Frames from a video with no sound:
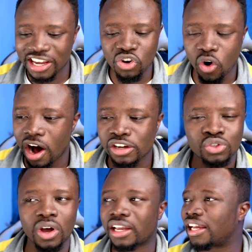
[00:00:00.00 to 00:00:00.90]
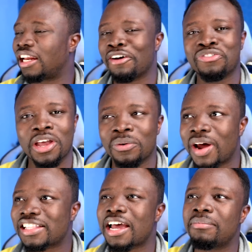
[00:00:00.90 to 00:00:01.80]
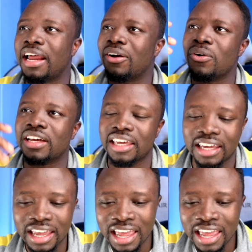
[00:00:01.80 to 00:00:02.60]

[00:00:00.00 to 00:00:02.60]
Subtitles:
was talking left and right. I'm like, okay,